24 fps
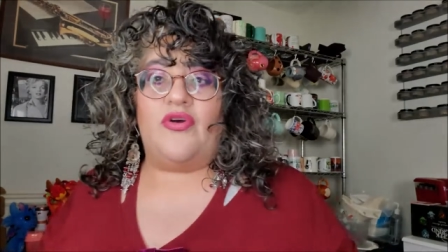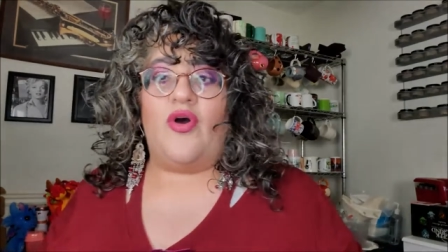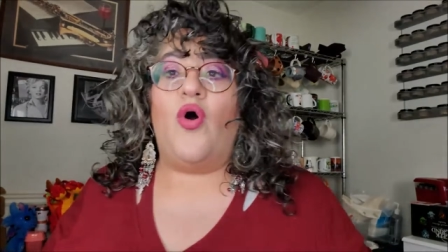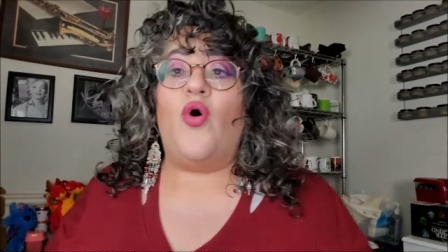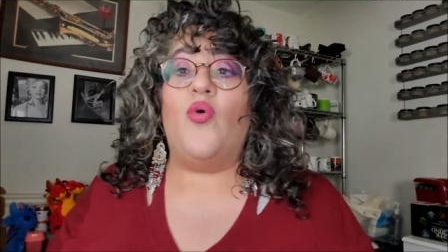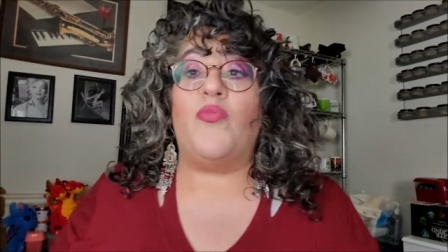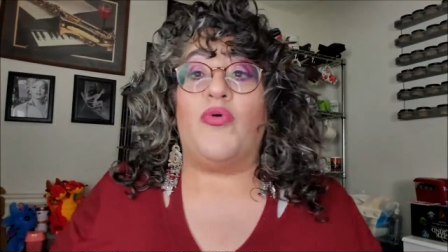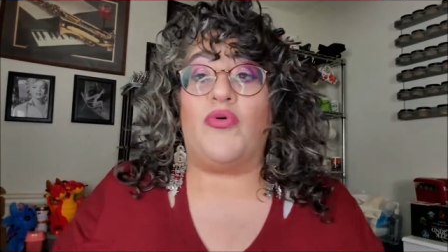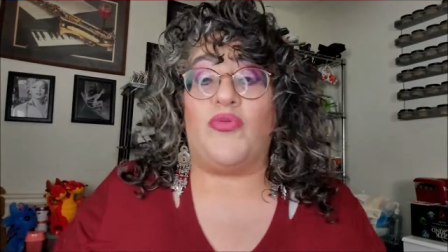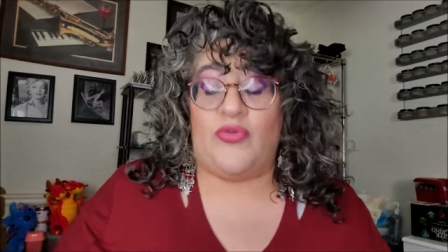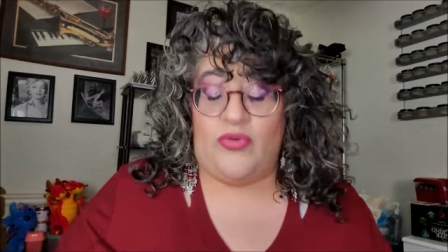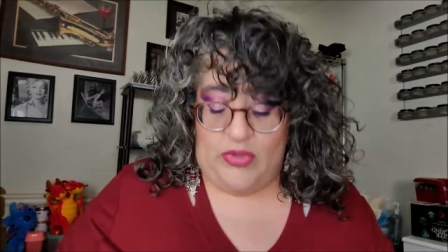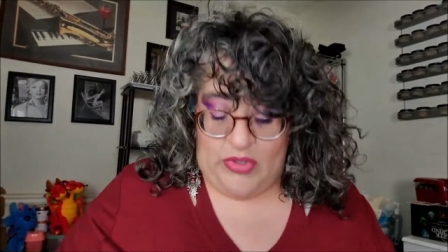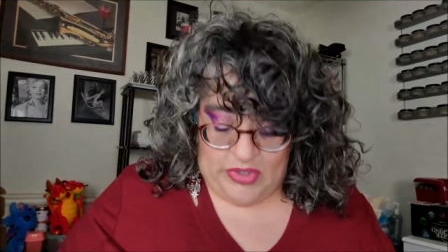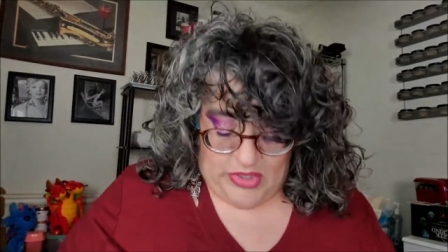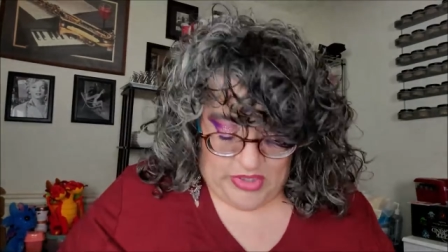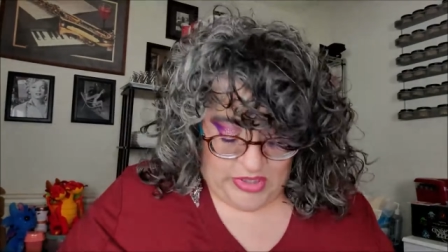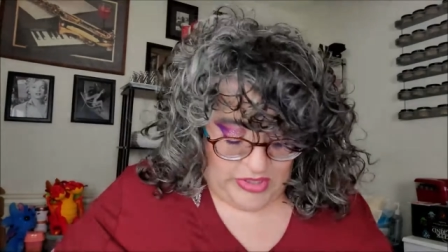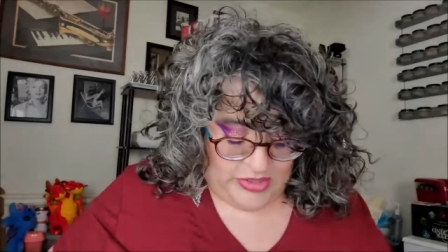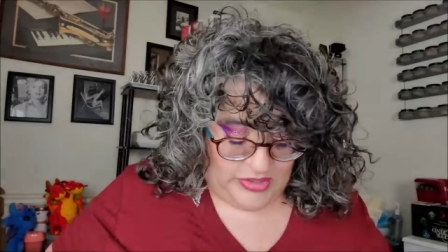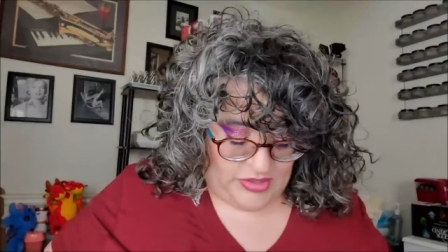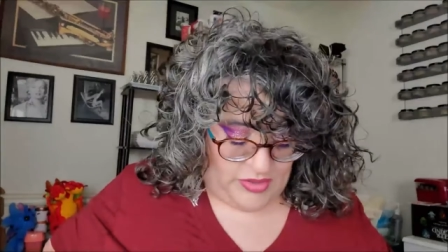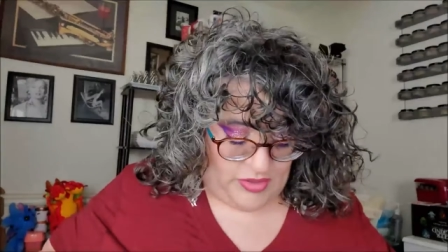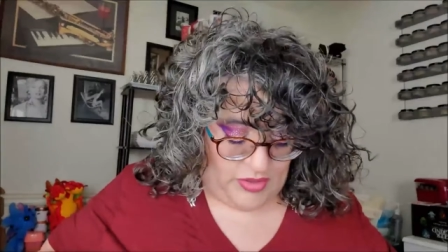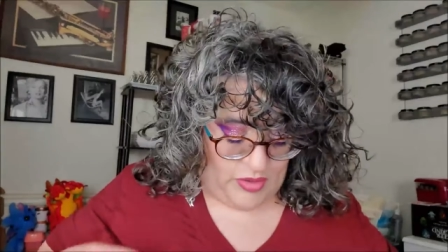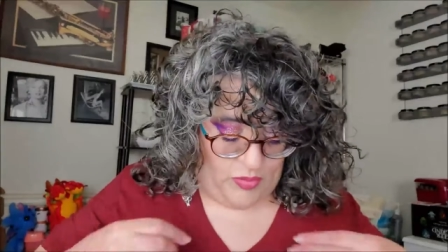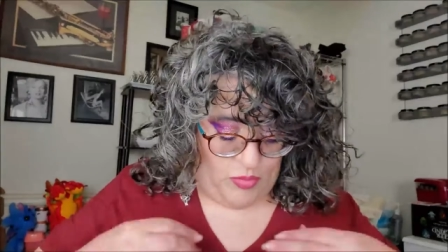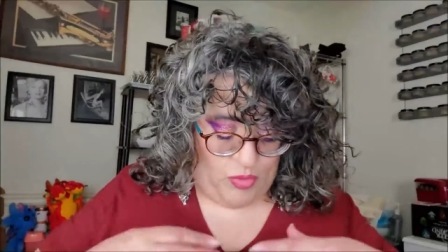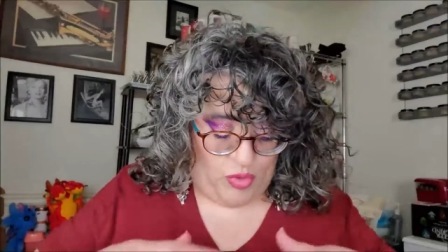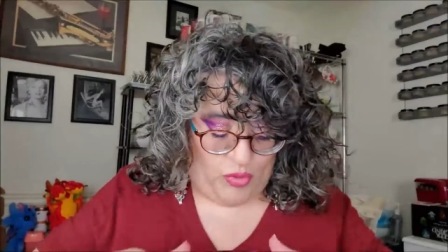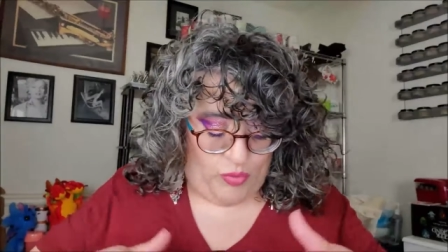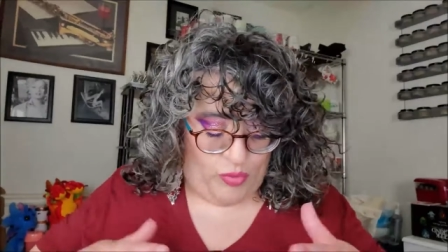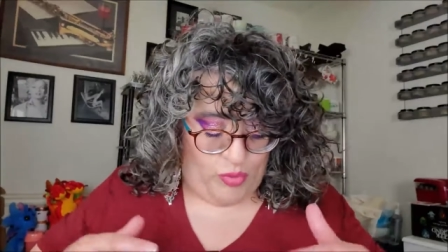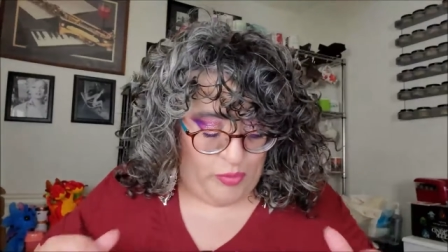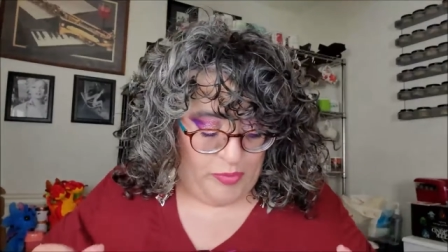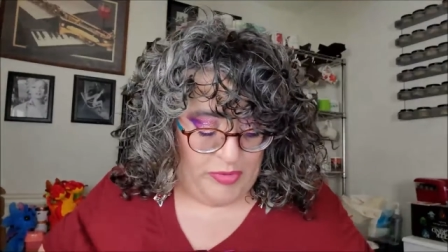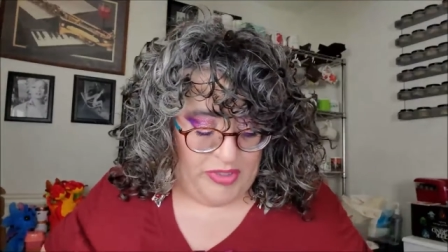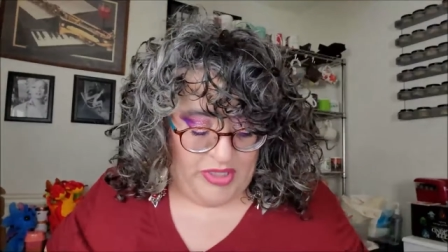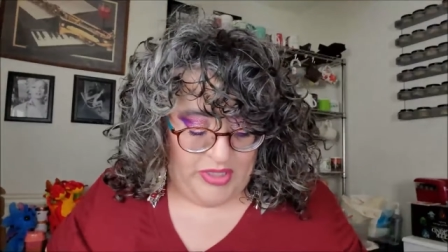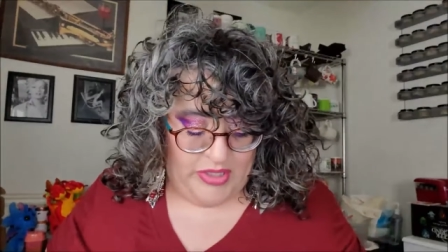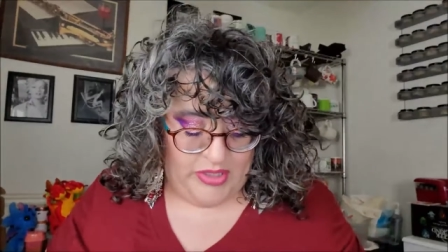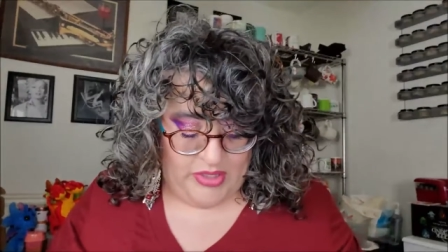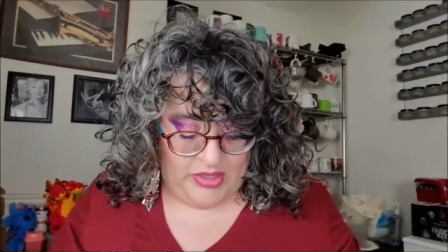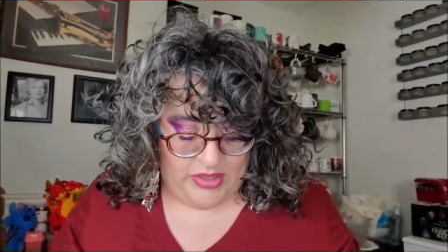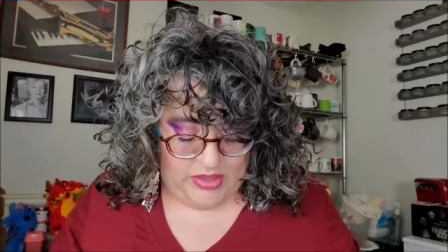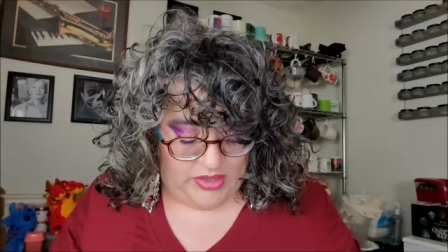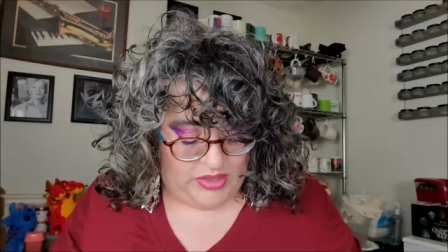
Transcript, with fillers: Almost. It's a little more ruby.